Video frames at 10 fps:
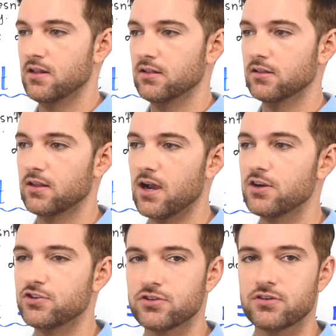
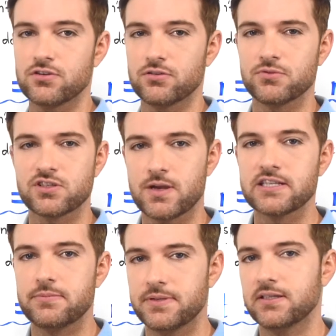larger
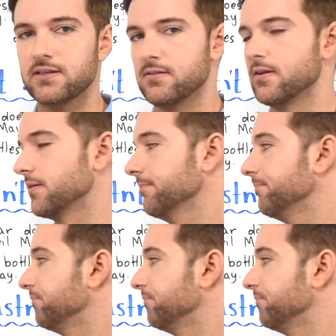responsibility there.